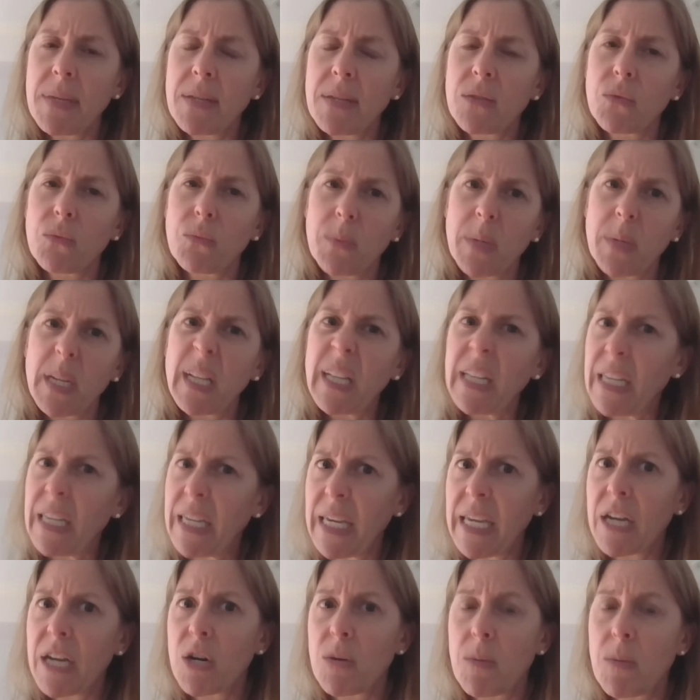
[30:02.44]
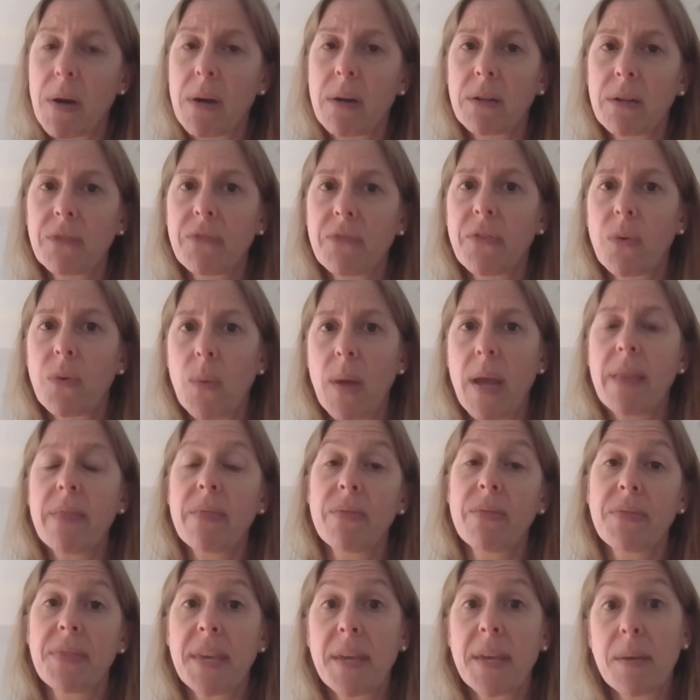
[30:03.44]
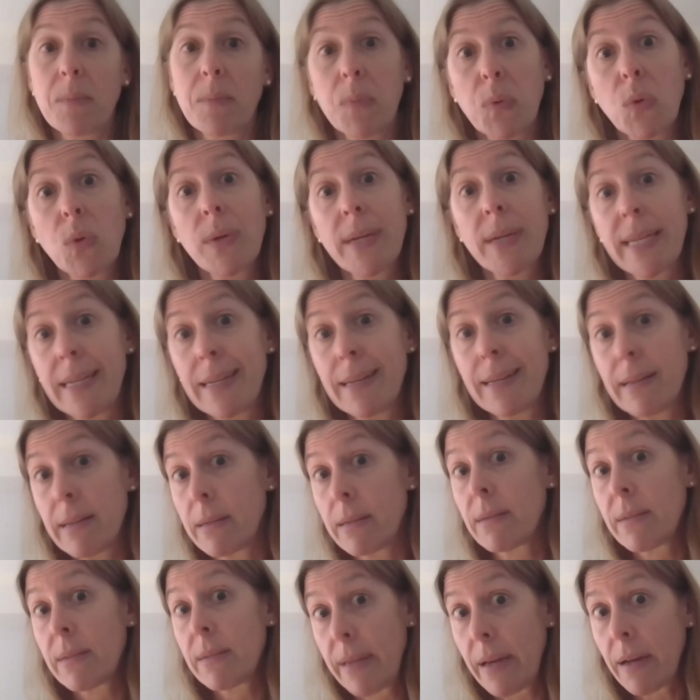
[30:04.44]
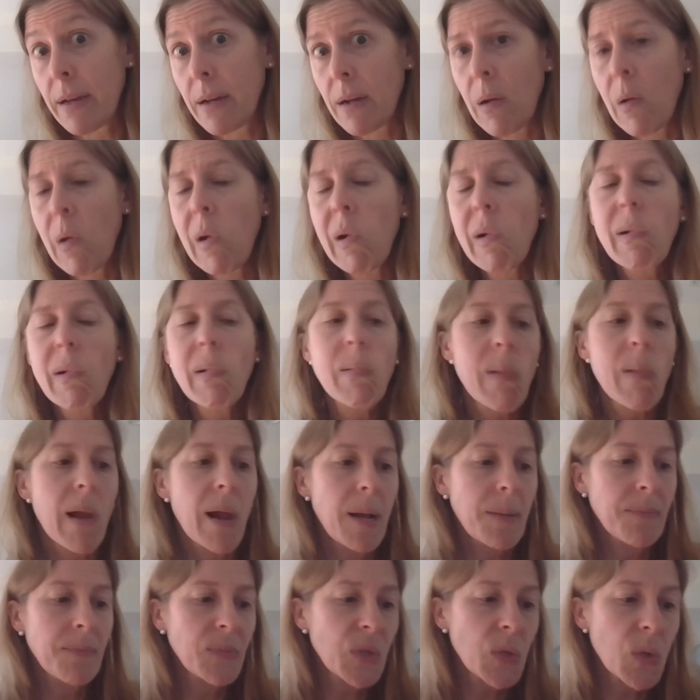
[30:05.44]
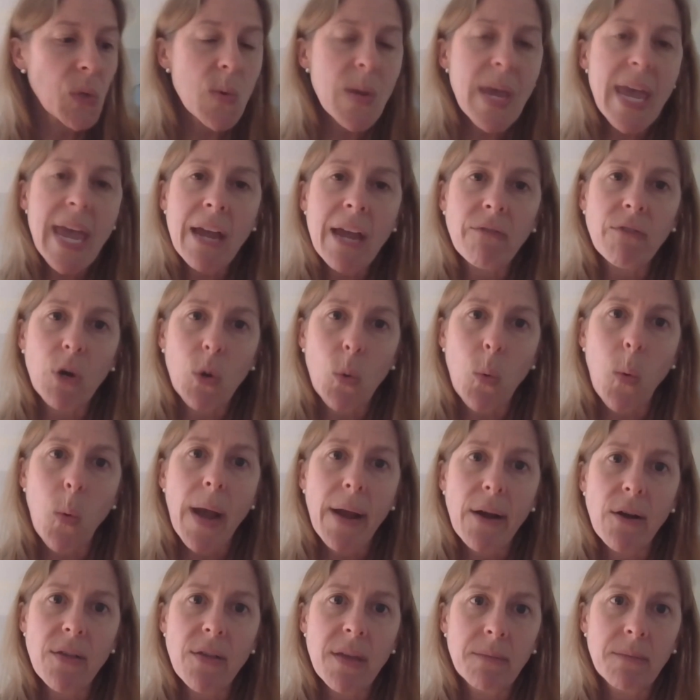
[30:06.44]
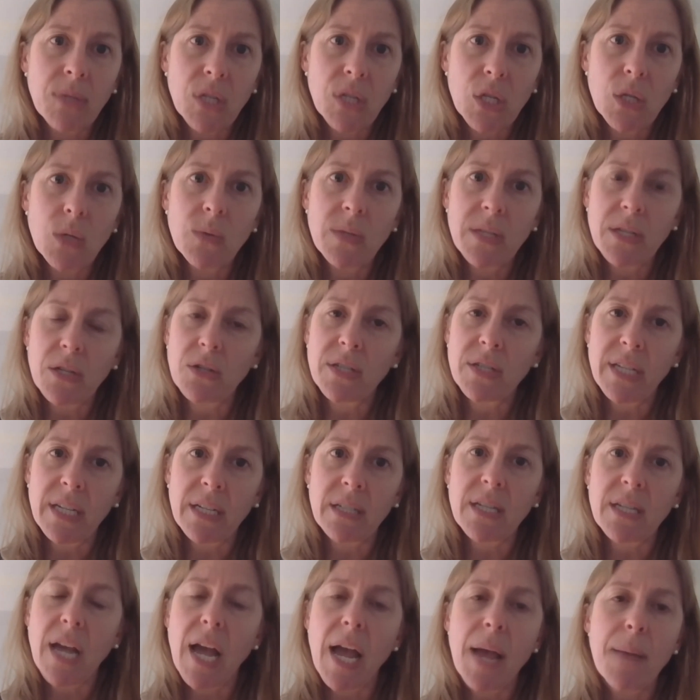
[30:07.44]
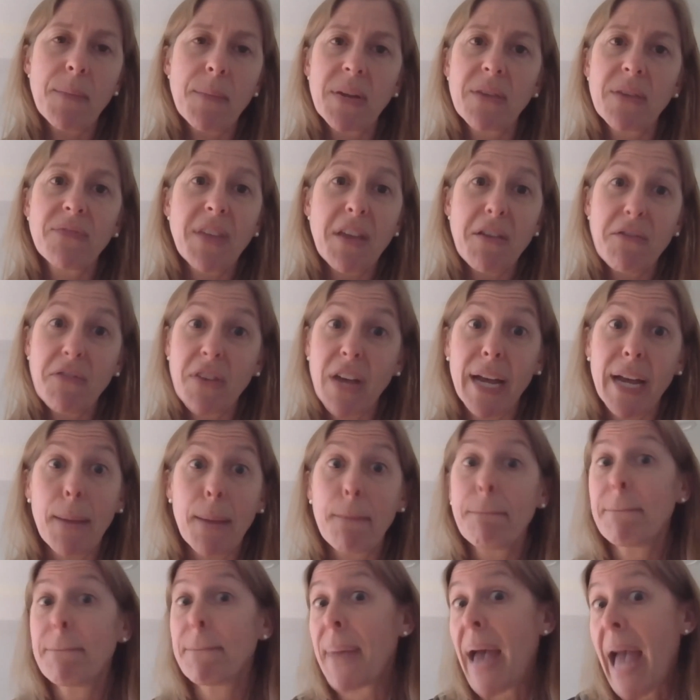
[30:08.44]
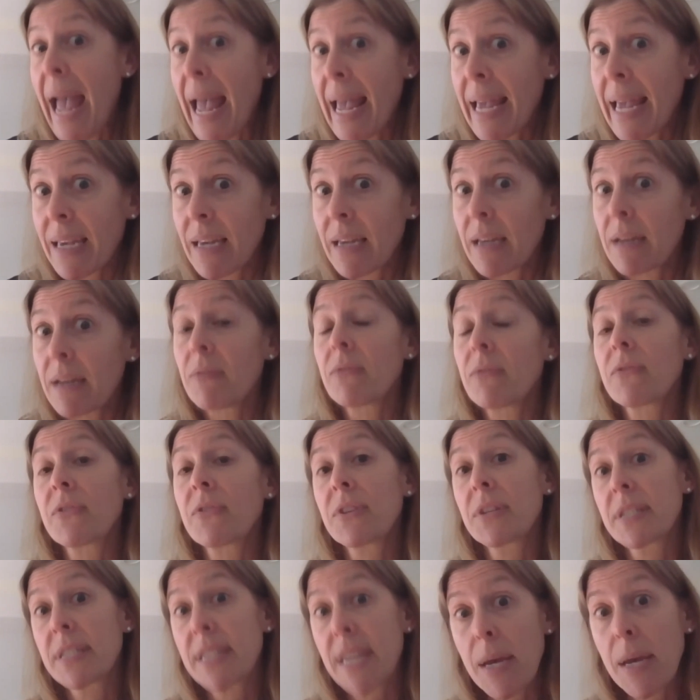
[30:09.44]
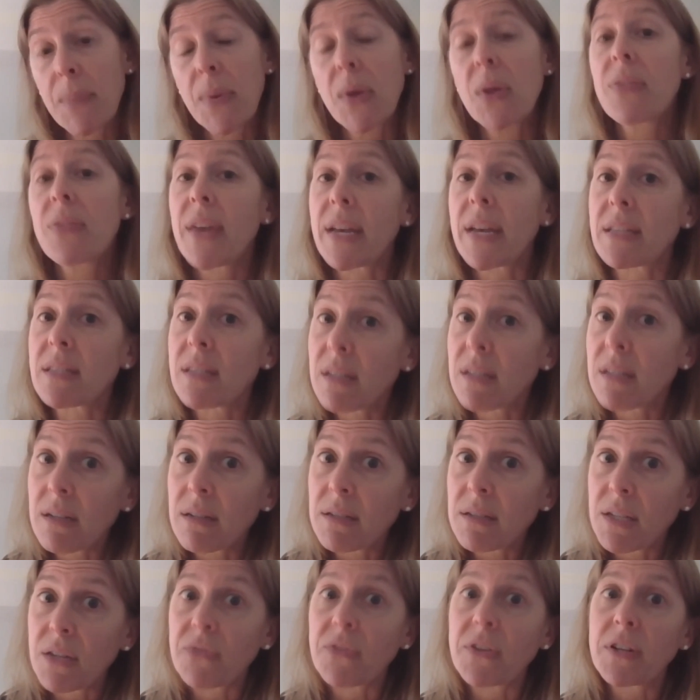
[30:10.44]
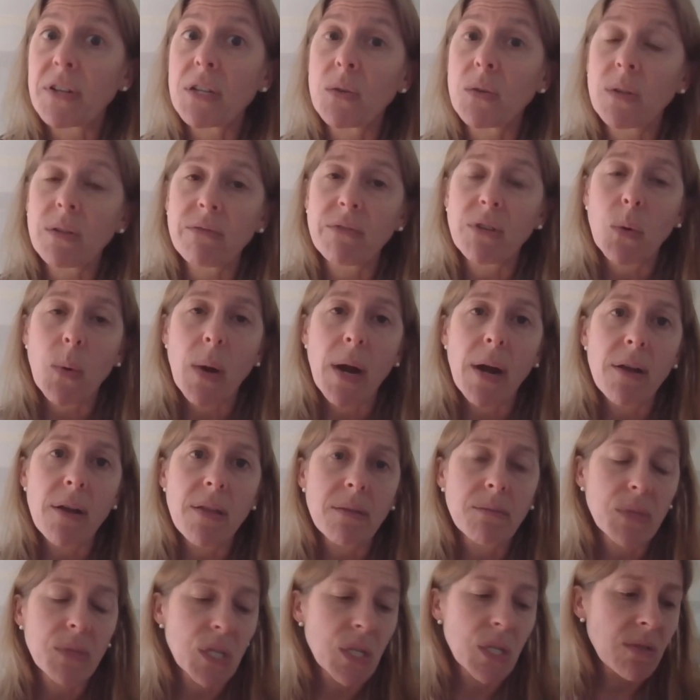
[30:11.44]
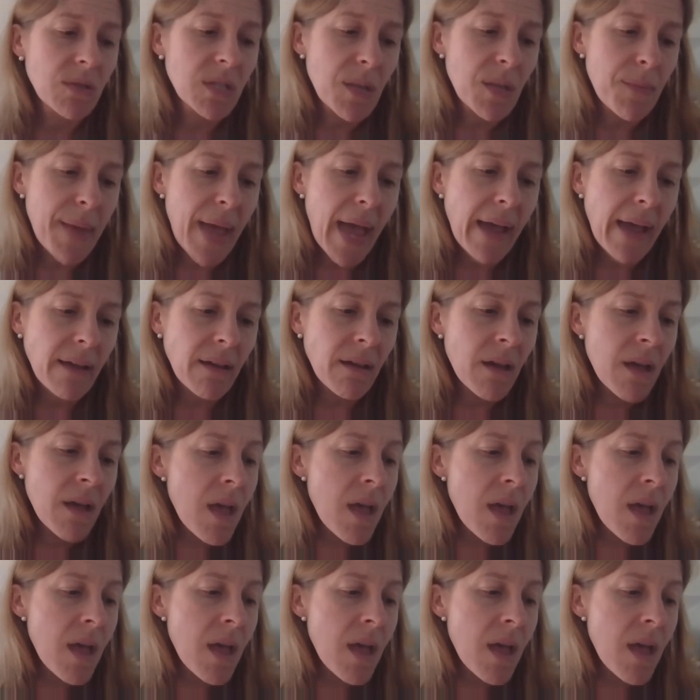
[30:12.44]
is really earmarked for when the employee is sick. So you can't require them to use their sick time, but if they've got a bank, for example, that's a little different. You can require them to use the bank.